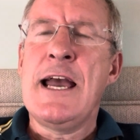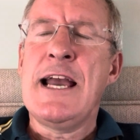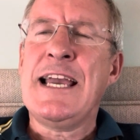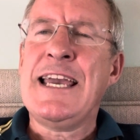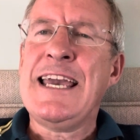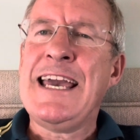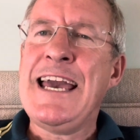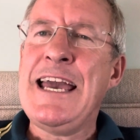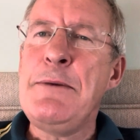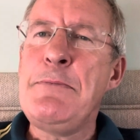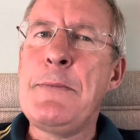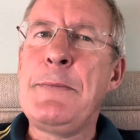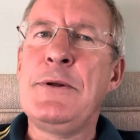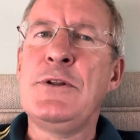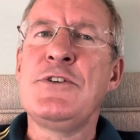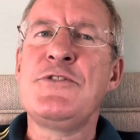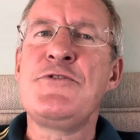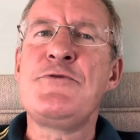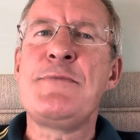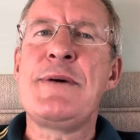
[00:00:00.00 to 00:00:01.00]
capable
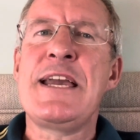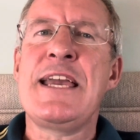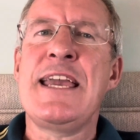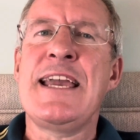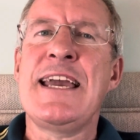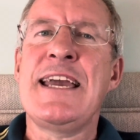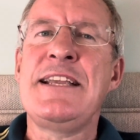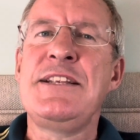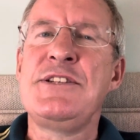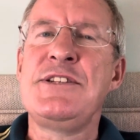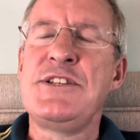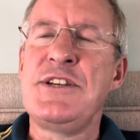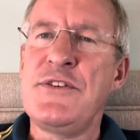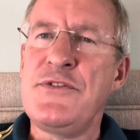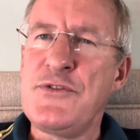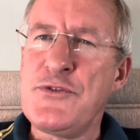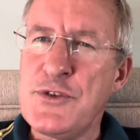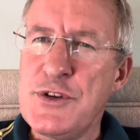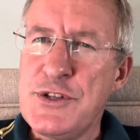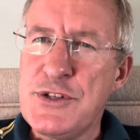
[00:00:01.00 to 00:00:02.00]
of making a
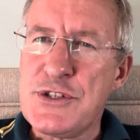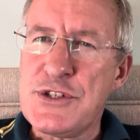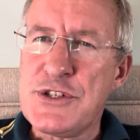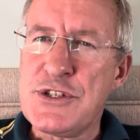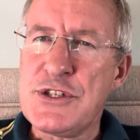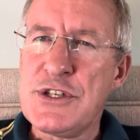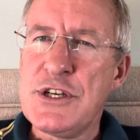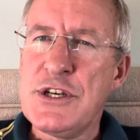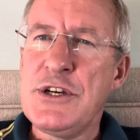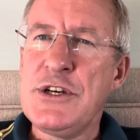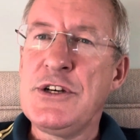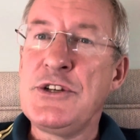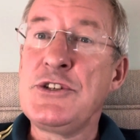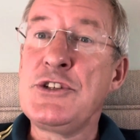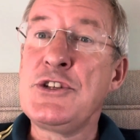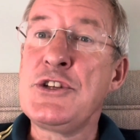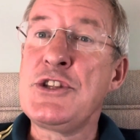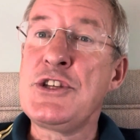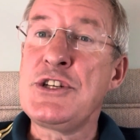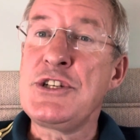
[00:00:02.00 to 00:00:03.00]
difference
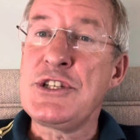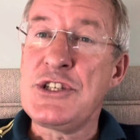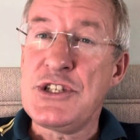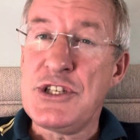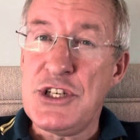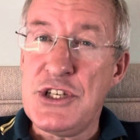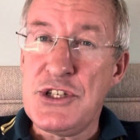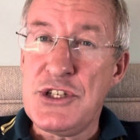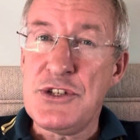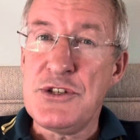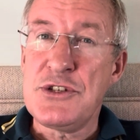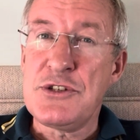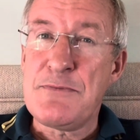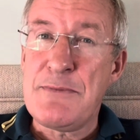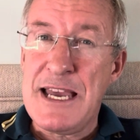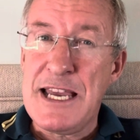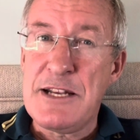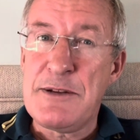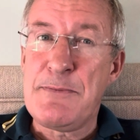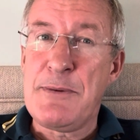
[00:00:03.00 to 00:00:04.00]
to the decisions
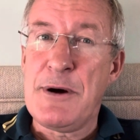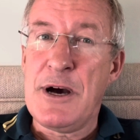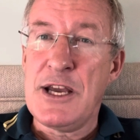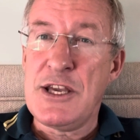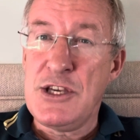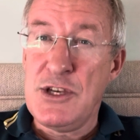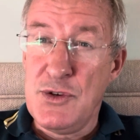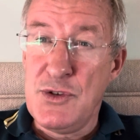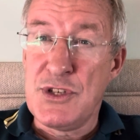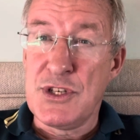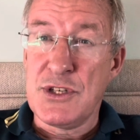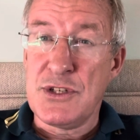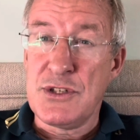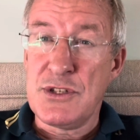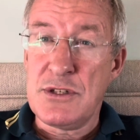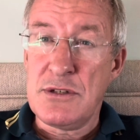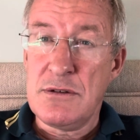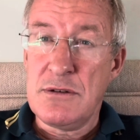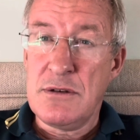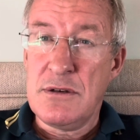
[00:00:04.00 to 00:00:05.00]
made by users.